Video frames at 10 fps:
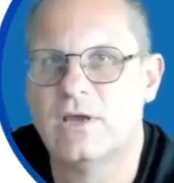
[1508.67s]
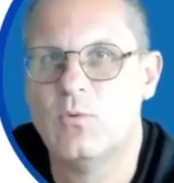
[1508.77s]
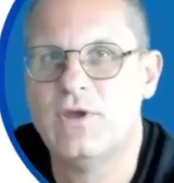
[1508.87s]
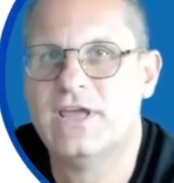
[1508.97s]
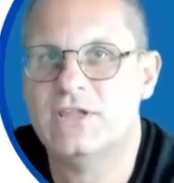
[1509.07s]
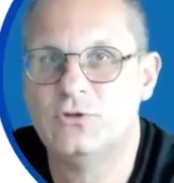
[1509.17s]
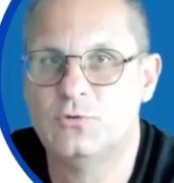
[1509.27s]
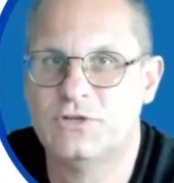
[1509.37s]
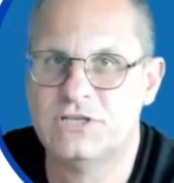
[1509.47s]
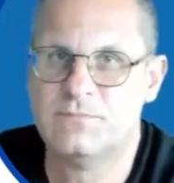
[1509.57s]
We can
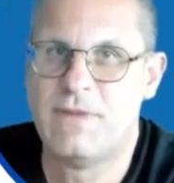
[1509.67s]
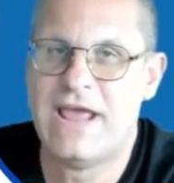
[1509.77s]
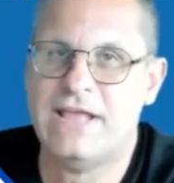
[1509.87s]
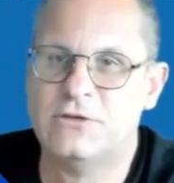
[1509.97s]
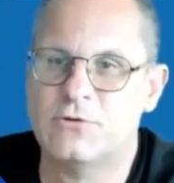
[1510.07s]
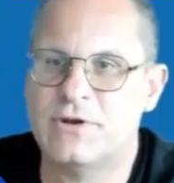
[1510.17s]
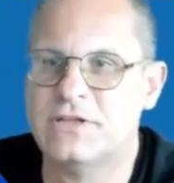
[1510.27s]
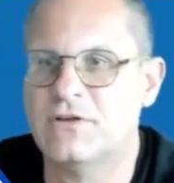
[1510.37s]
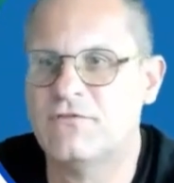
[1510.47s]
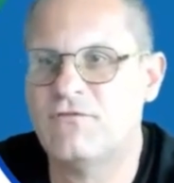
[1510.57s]
do this by entering
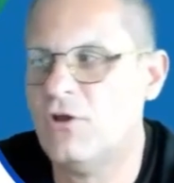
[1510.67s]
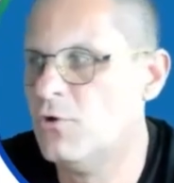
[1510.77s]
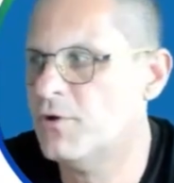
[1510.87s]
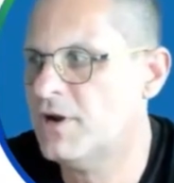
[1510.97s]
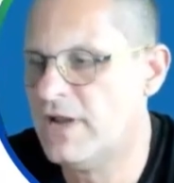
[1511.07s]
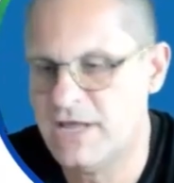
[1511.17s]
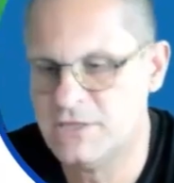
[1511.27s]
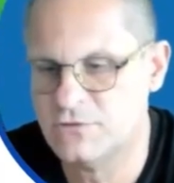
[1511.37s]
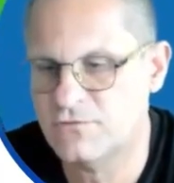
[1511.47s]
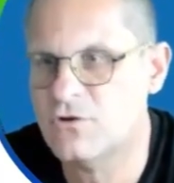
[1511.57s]
the following
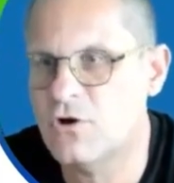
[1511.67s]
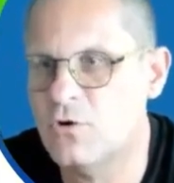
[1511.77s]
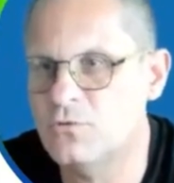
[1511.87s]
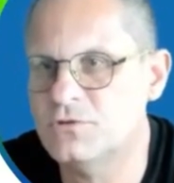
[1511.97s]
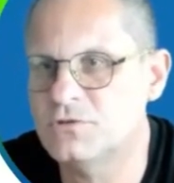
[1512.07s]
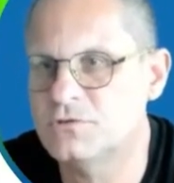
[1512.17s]
lines of code.